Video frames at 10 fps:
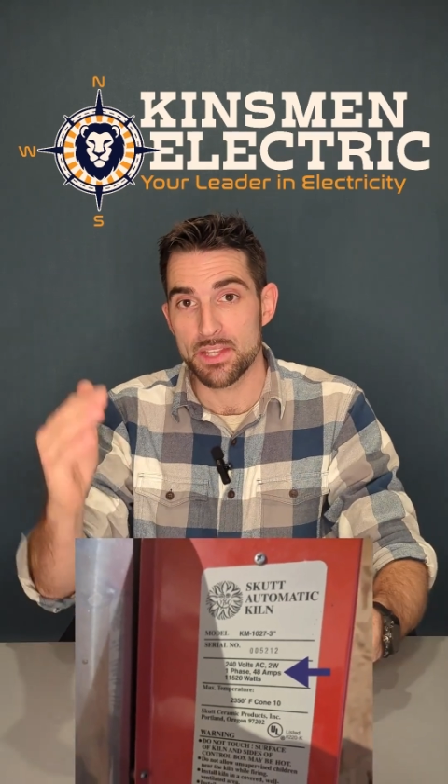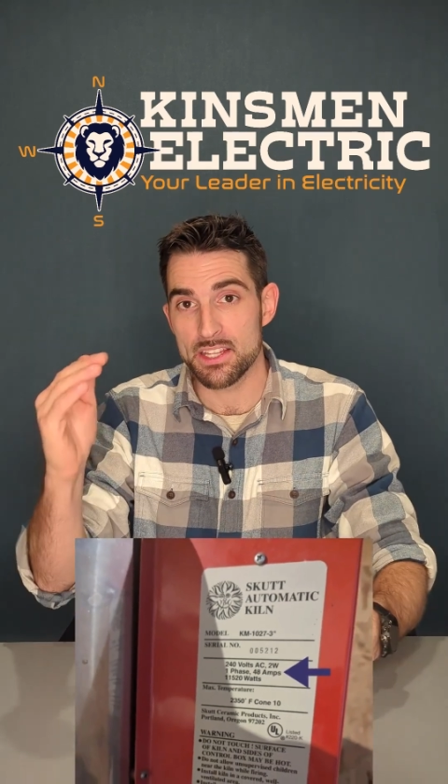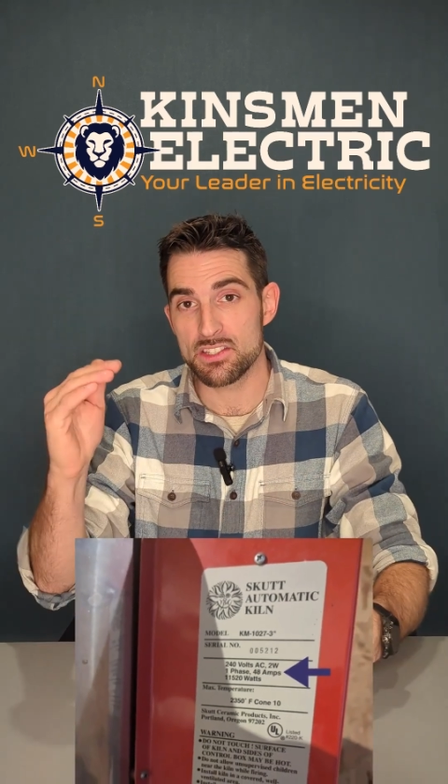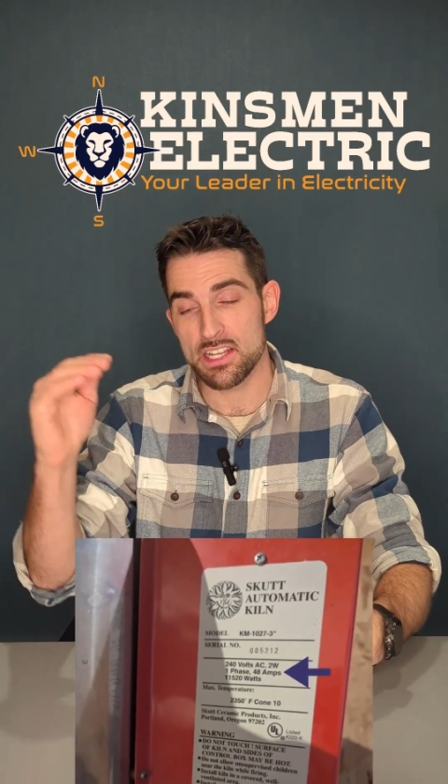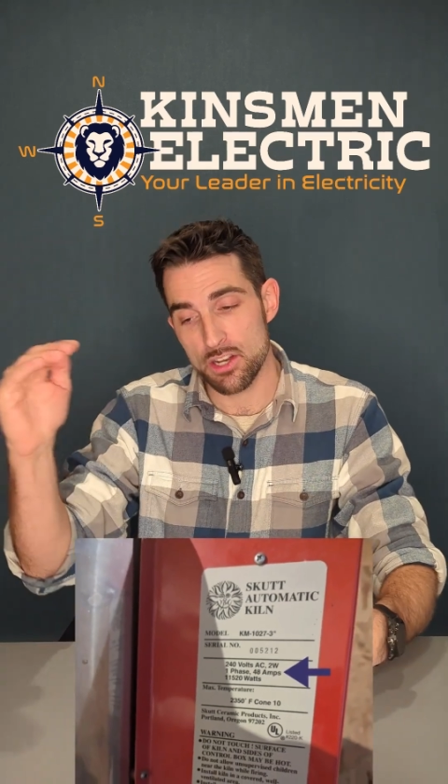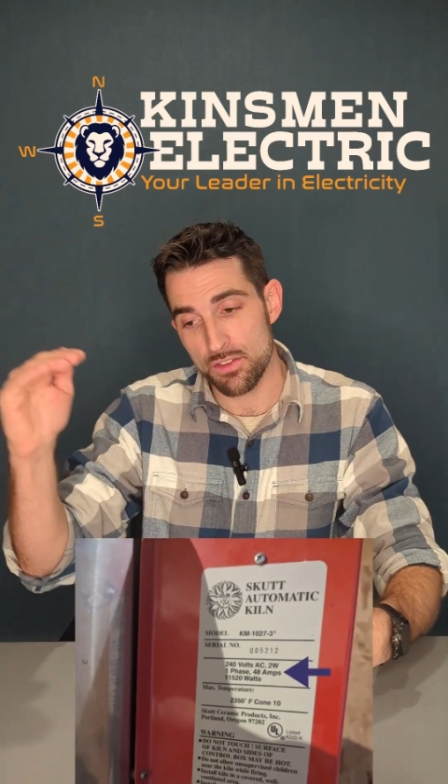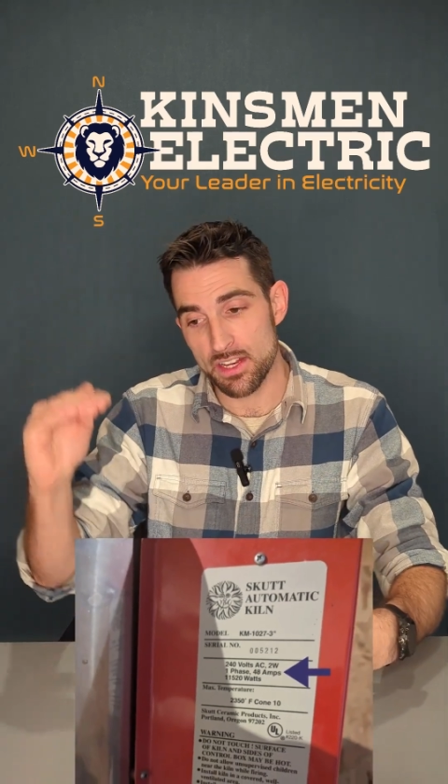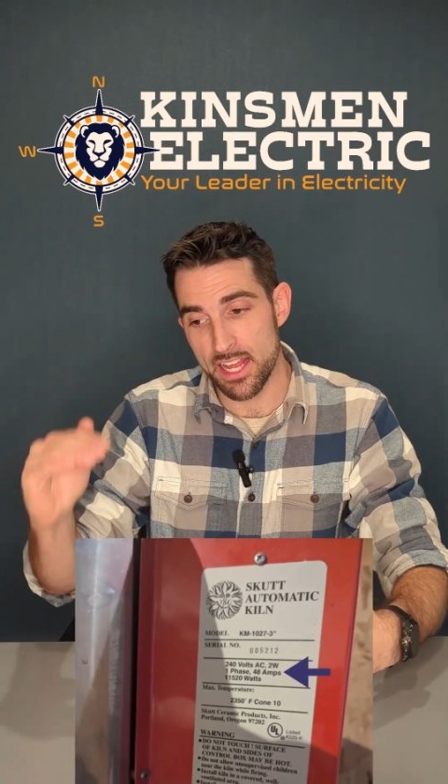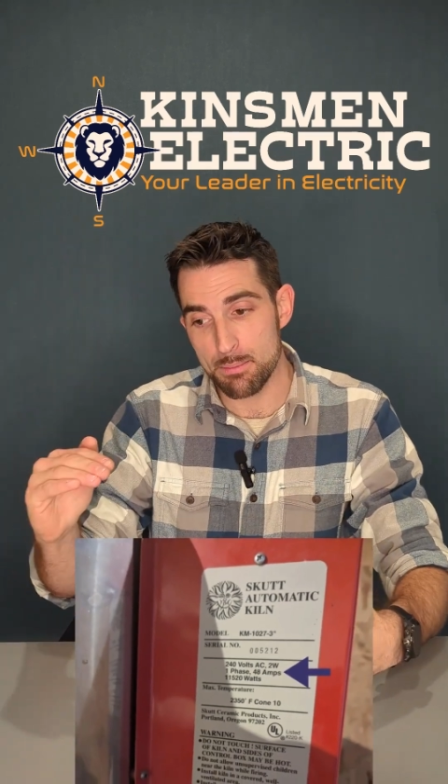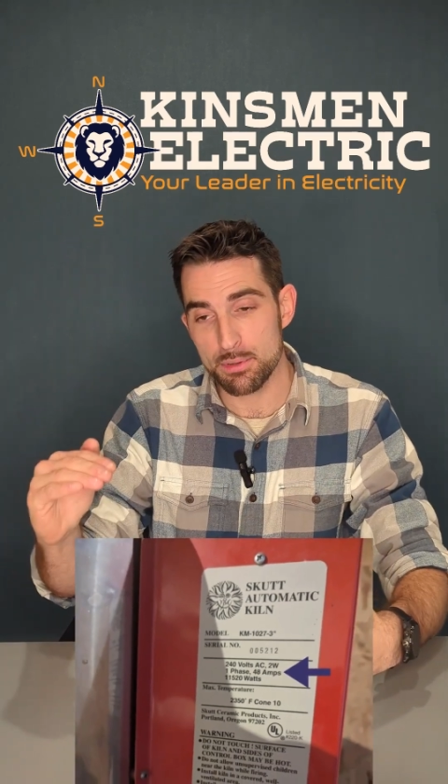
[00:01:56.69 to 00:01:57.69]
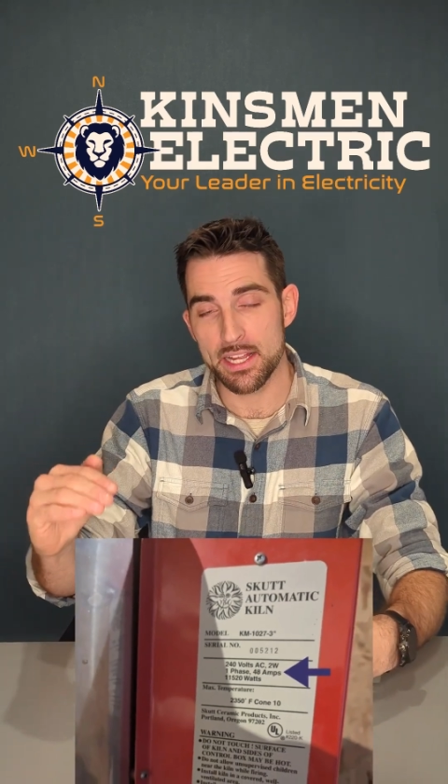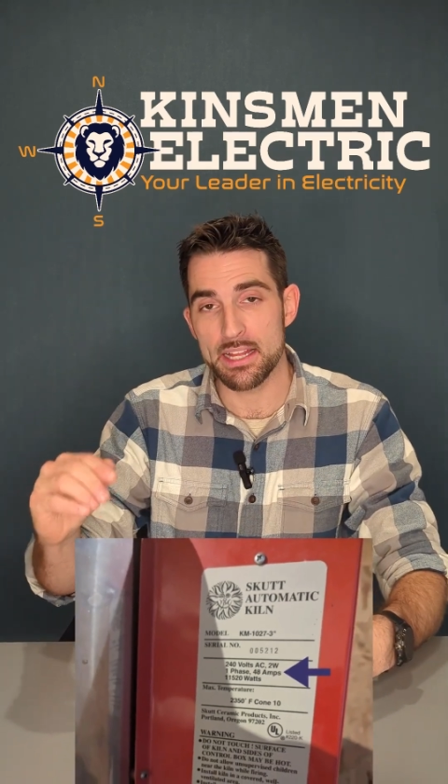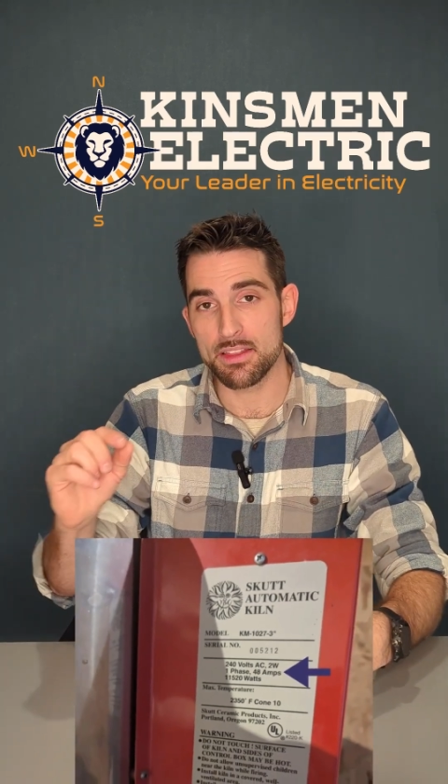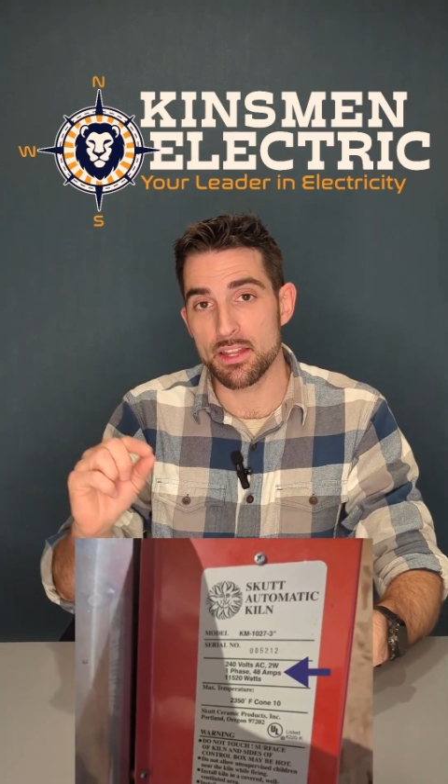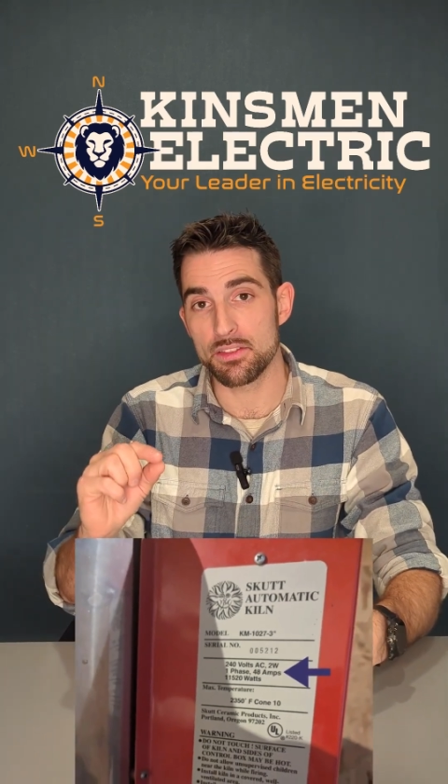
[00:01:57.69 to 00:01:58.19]
and see that on the
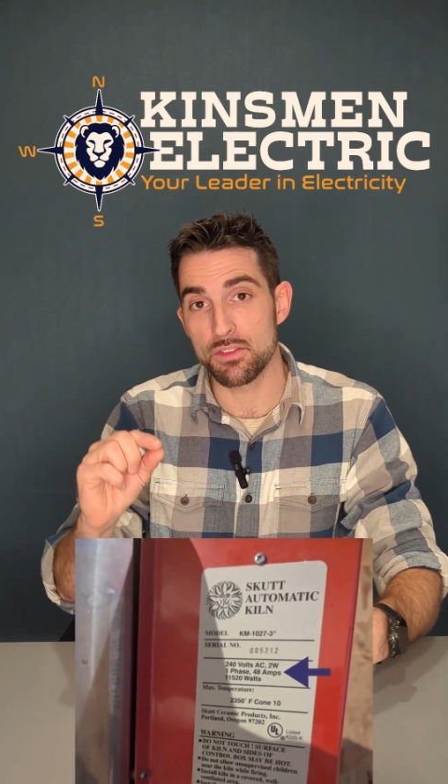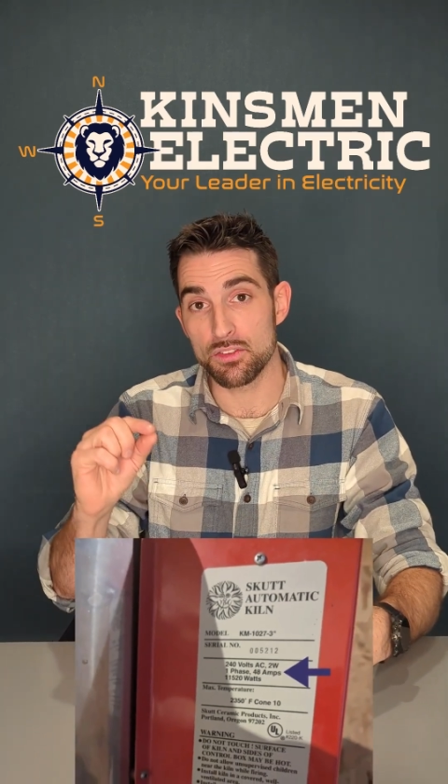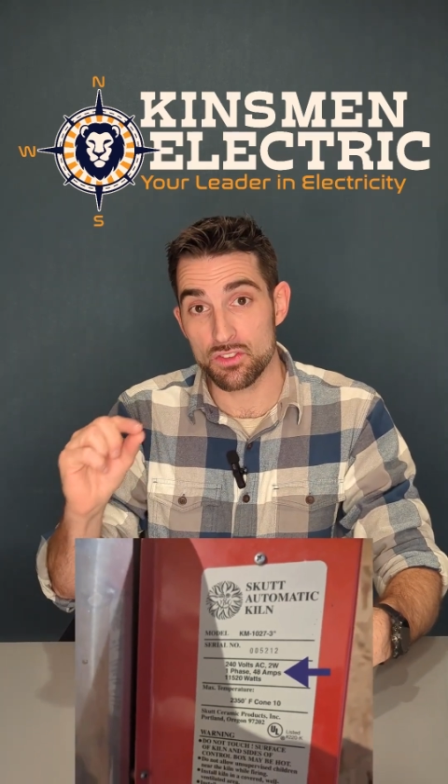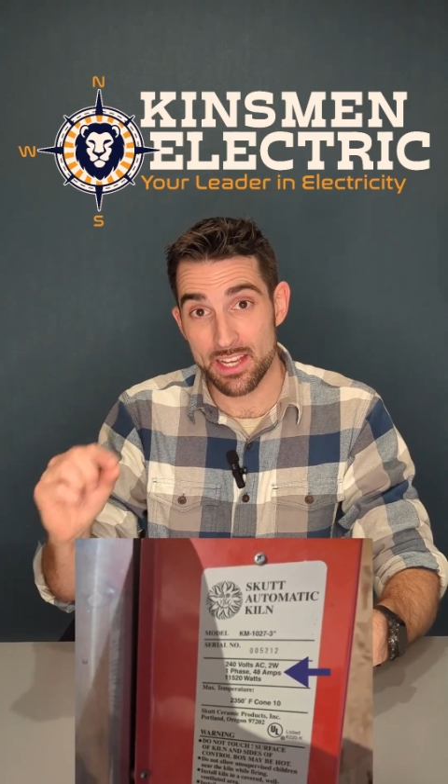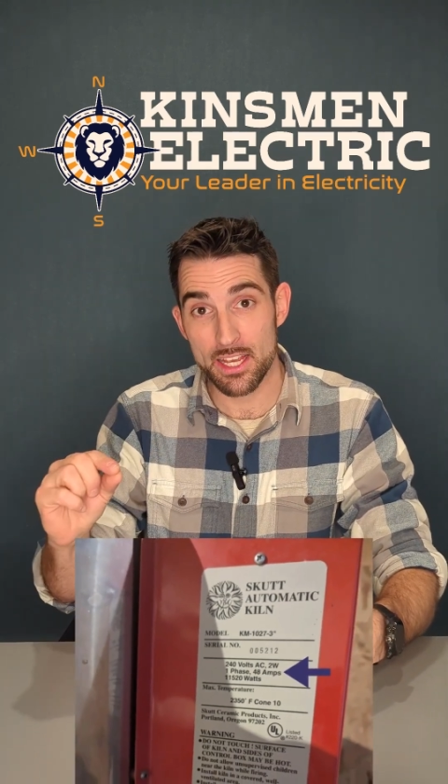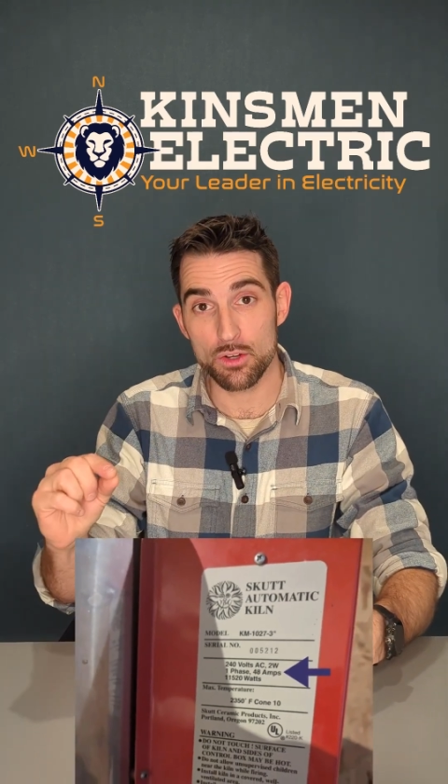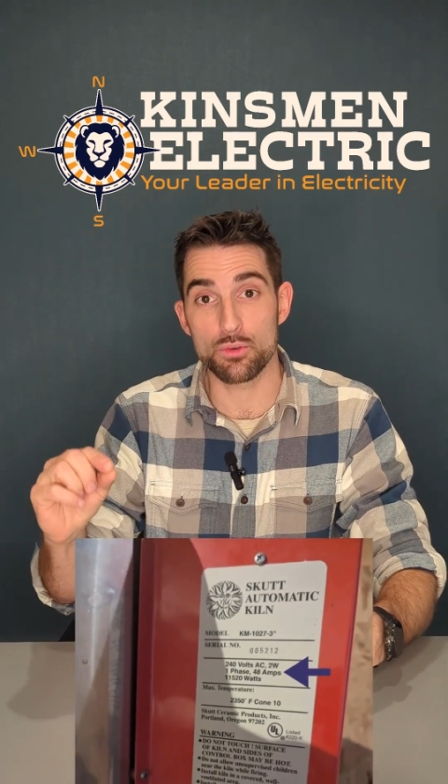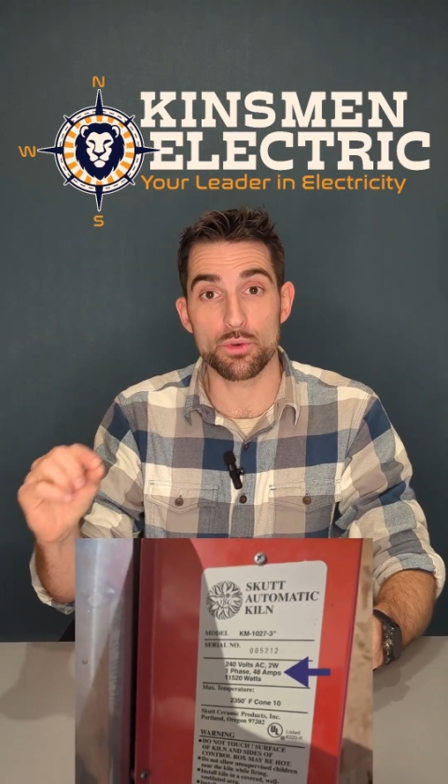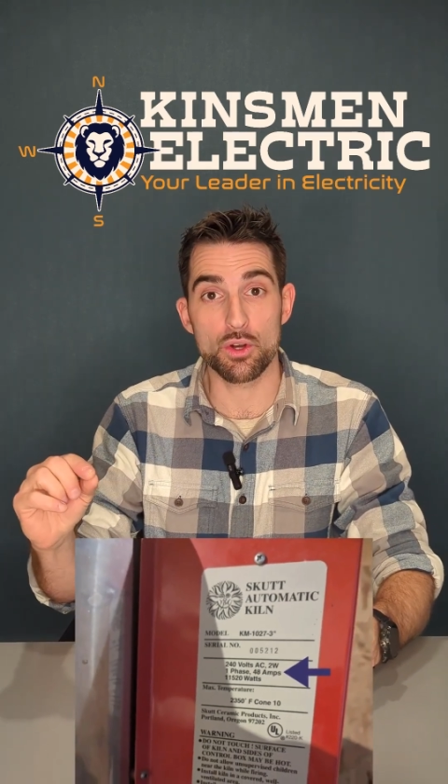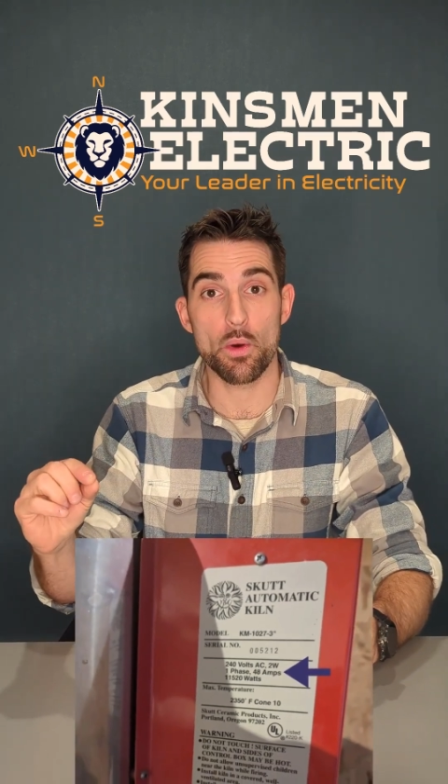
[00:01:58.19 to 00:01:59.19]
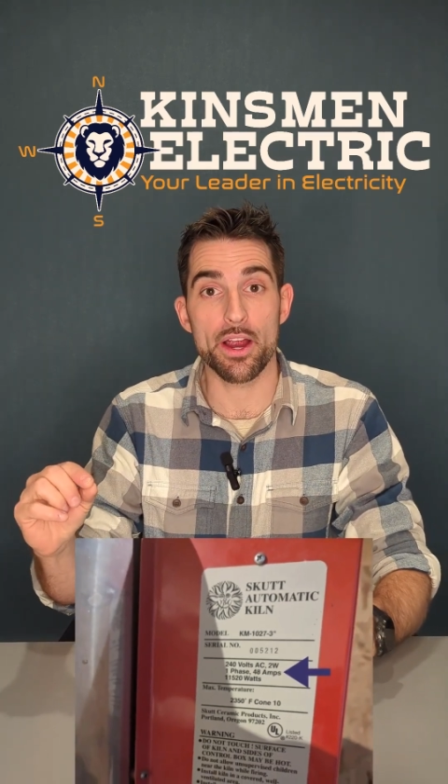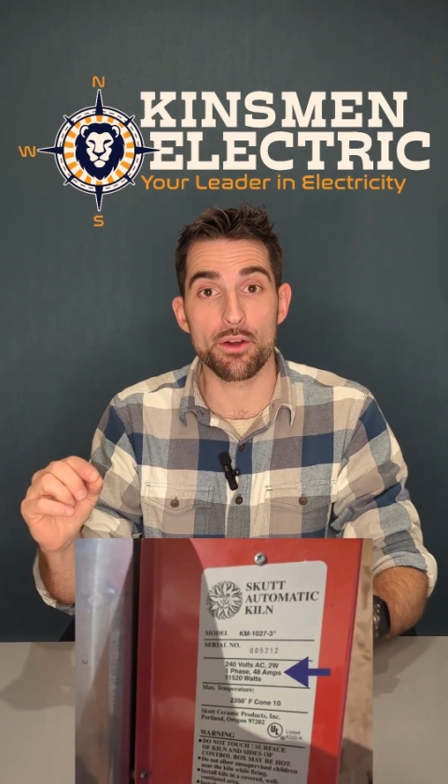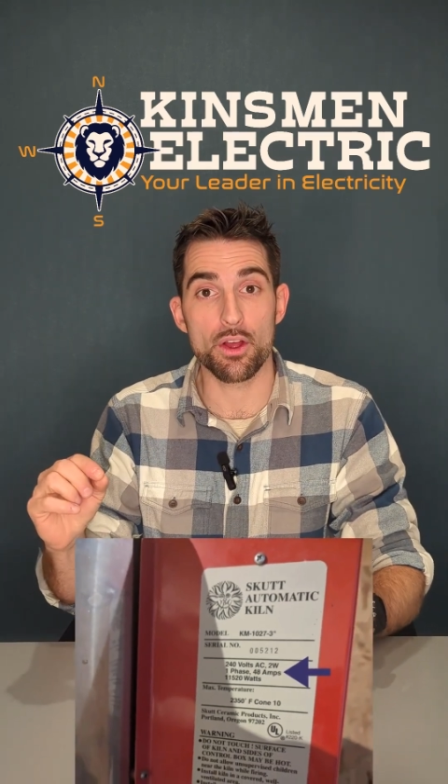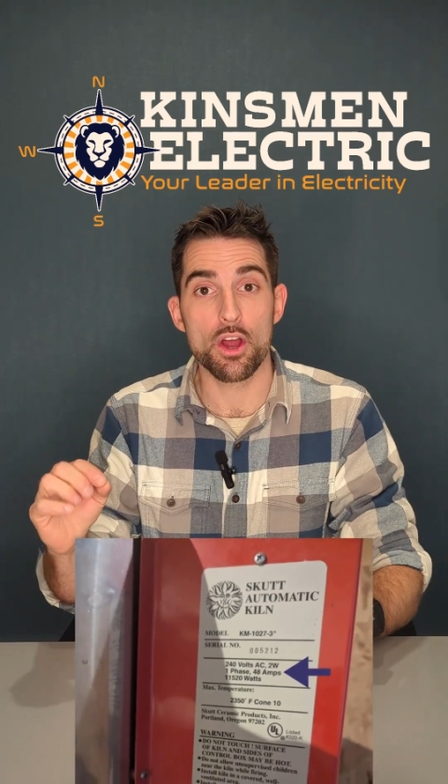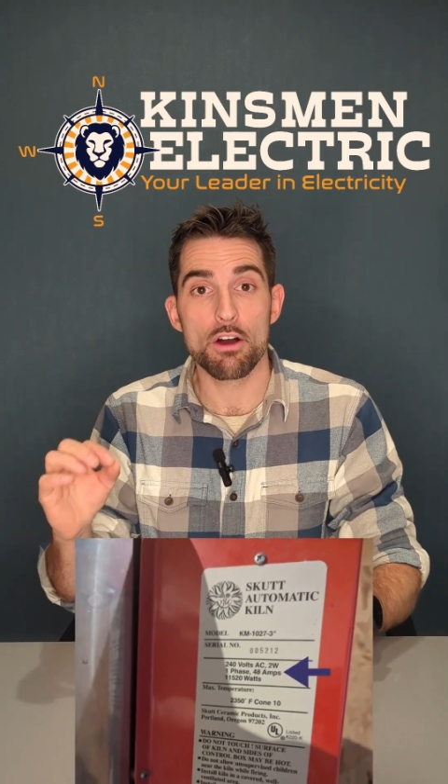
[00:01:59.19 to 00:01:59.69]
nameplate that this kiln
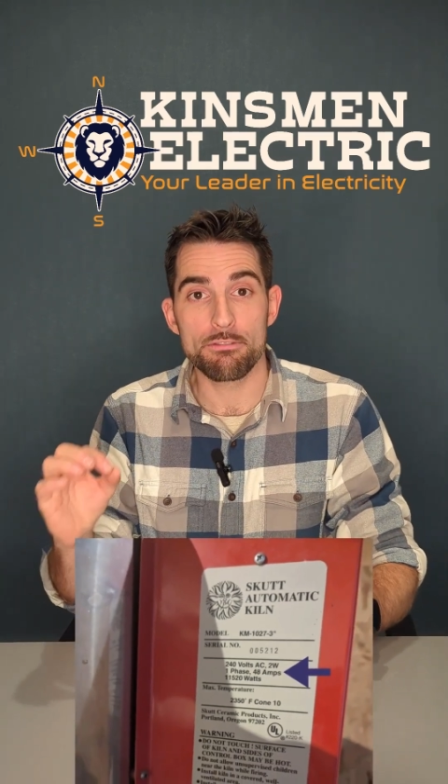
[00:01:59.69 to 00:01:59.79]
required